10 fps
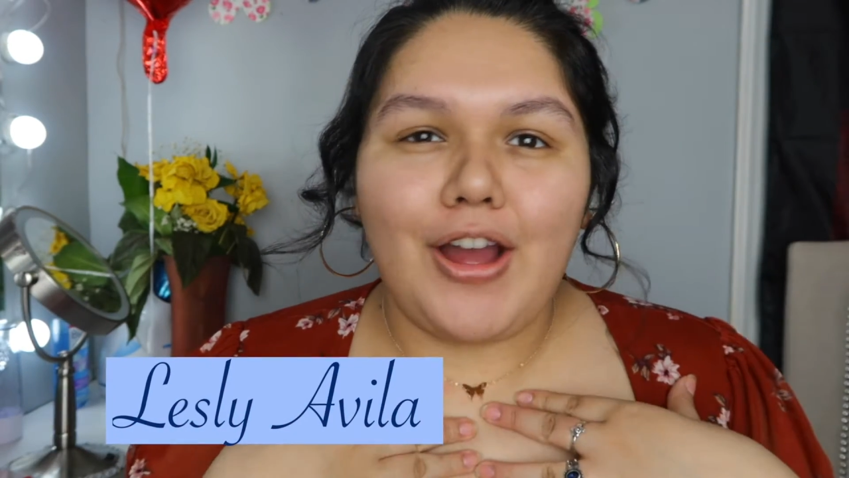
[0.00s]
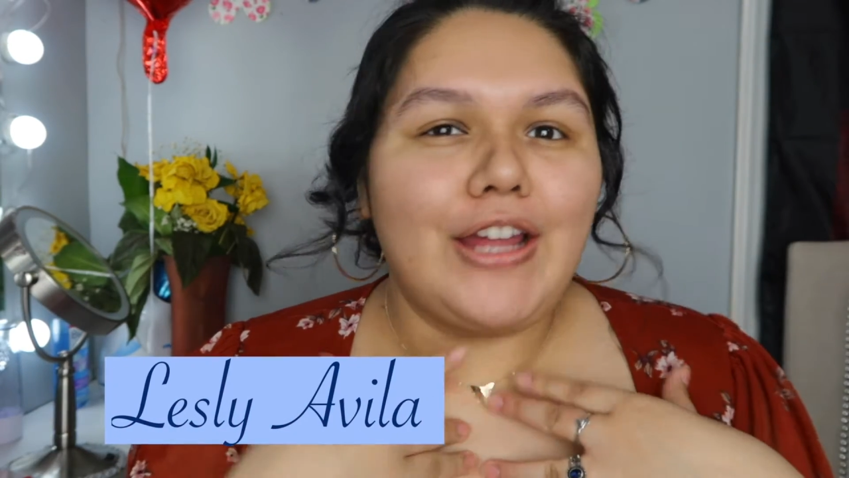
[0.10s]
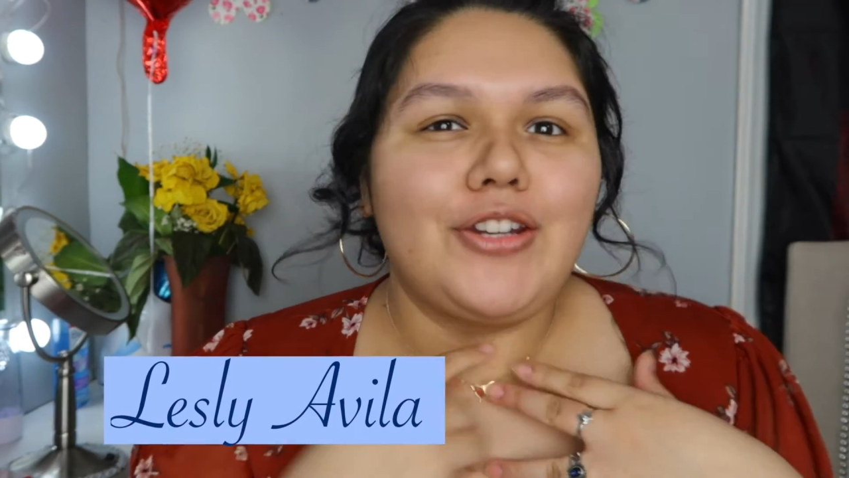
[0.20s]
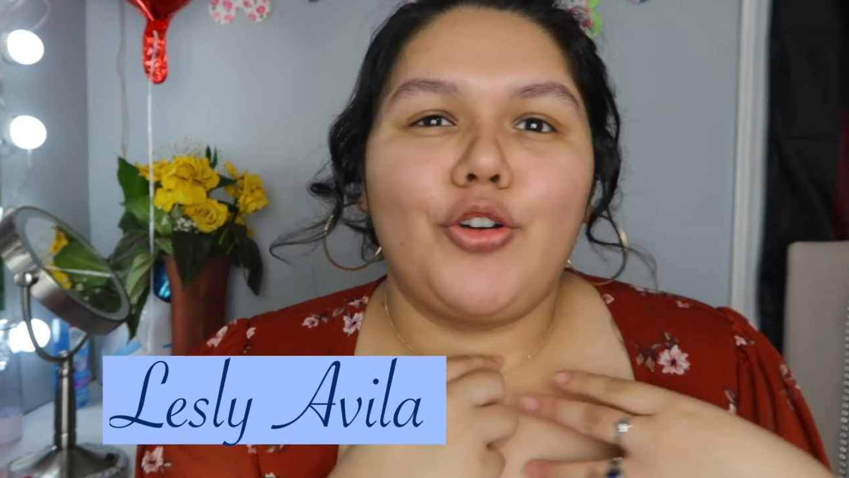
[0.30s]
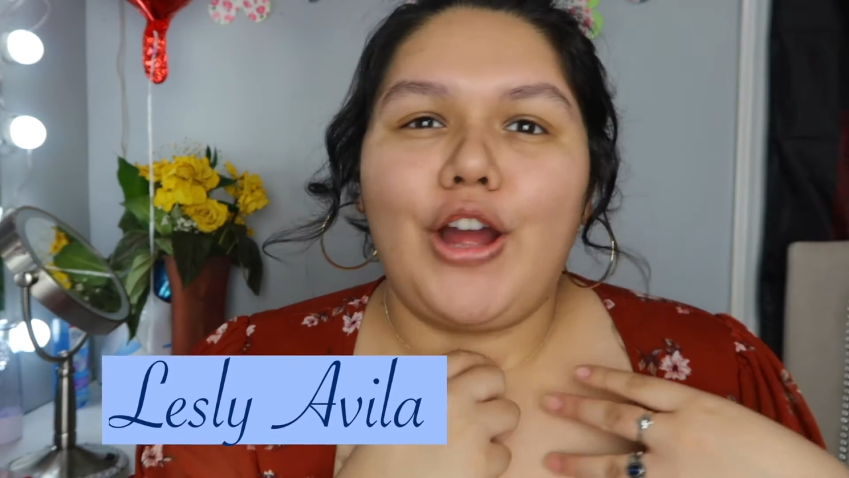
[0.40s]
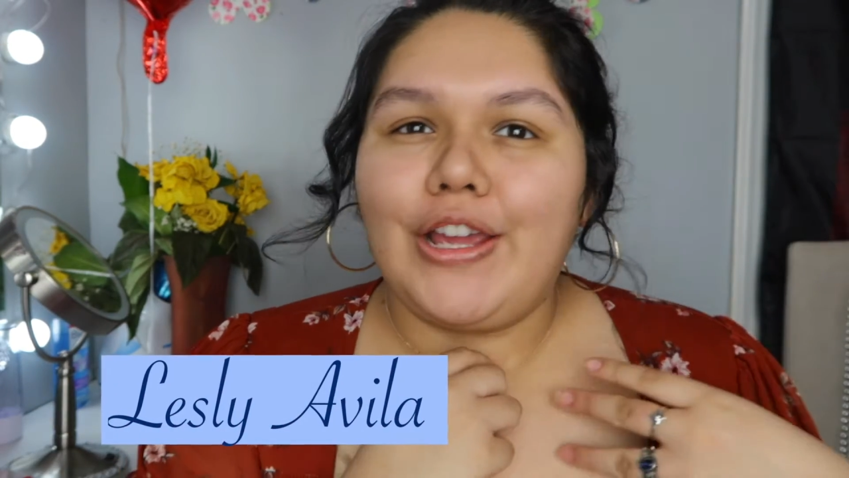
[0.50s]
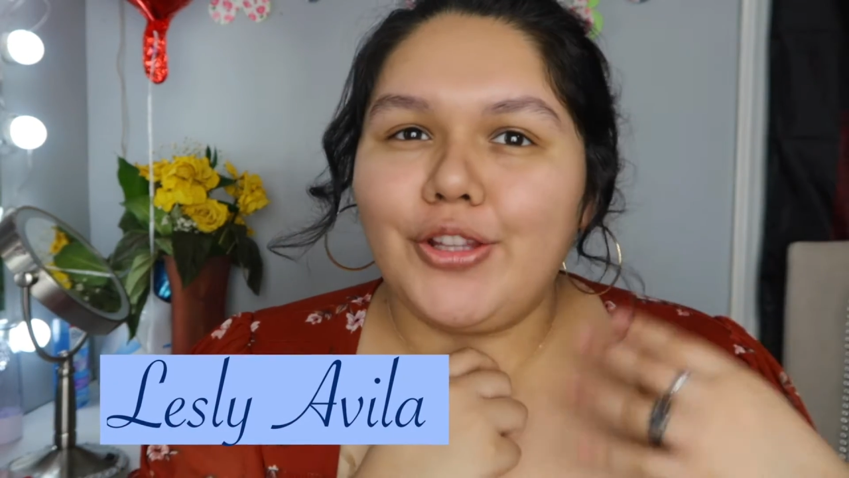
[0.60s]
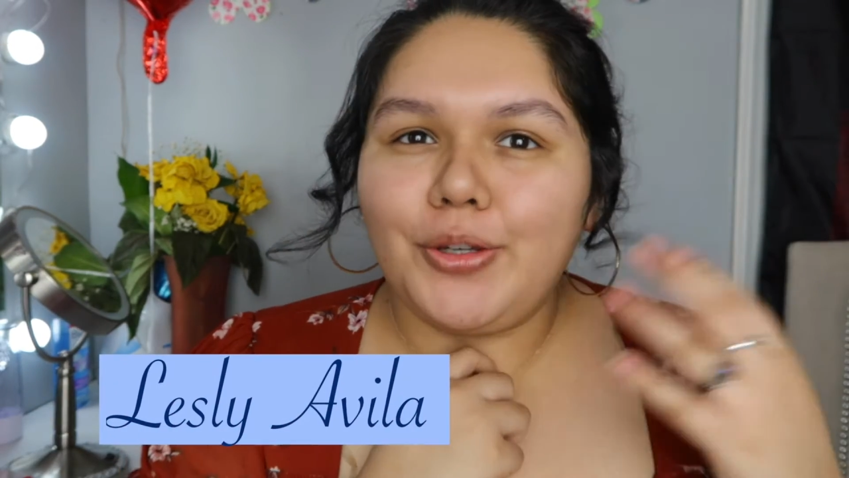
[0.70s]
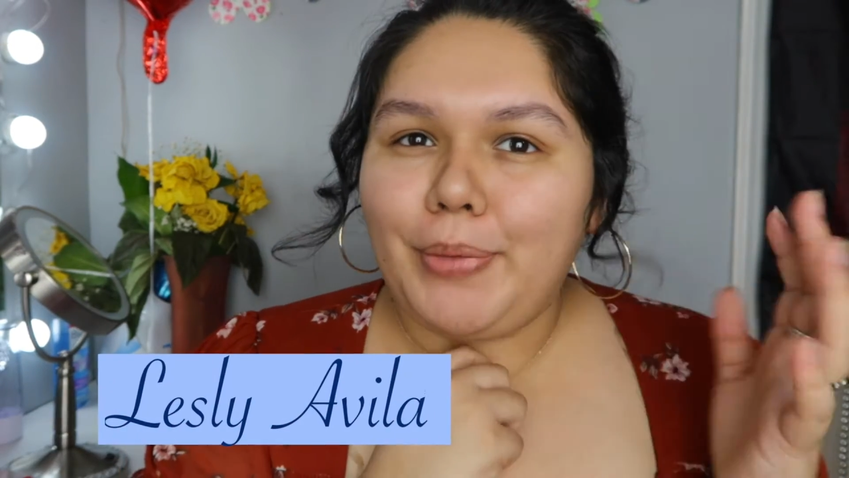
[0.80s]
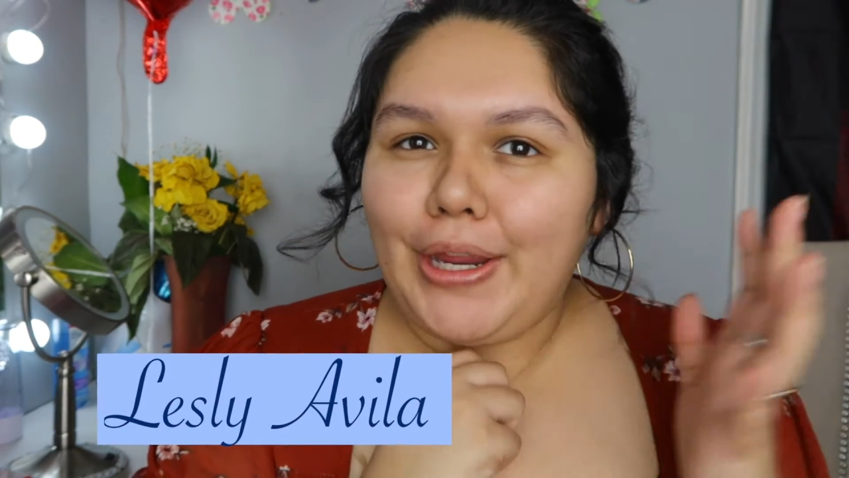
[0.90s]
I know I
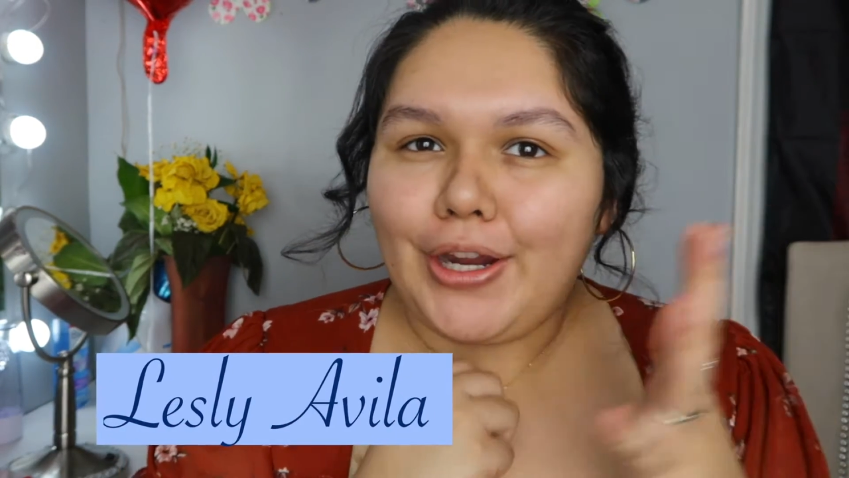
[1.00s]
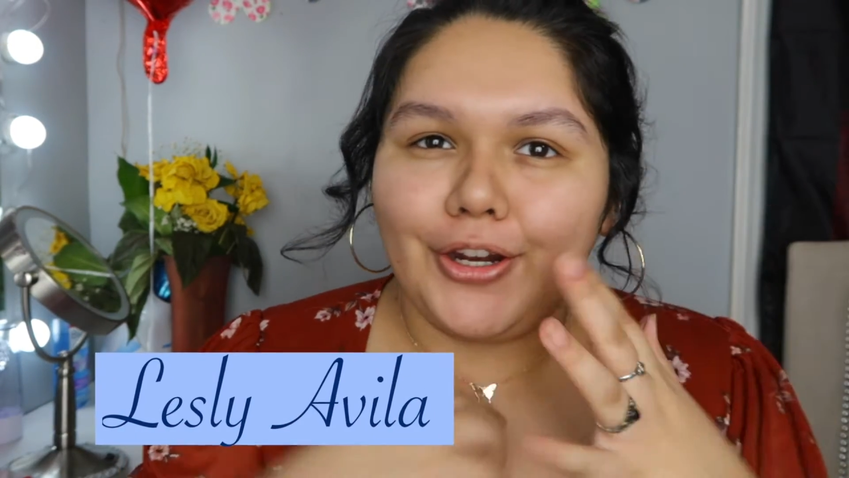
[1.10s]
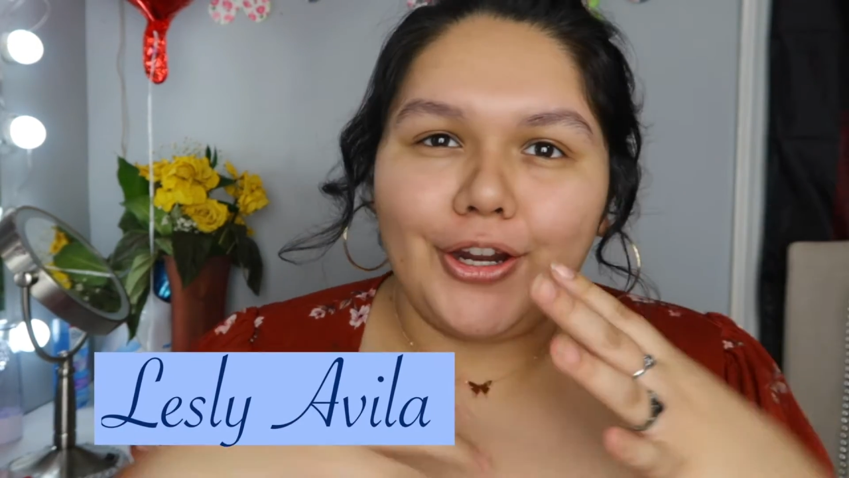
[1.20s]
look bare